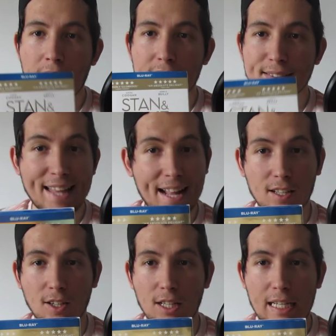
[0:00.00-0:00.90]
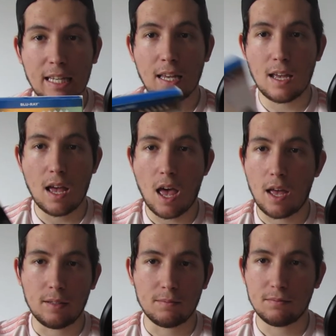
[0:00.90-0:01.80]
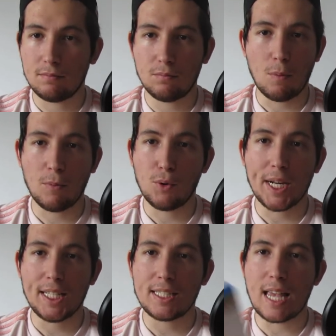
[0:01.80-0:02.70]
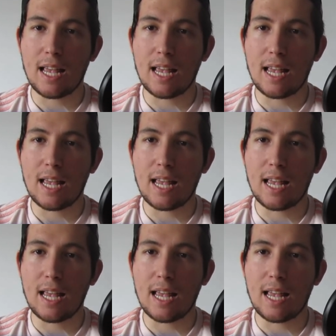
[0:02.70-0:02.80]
Stan and Ollie. Uh, what more can you say?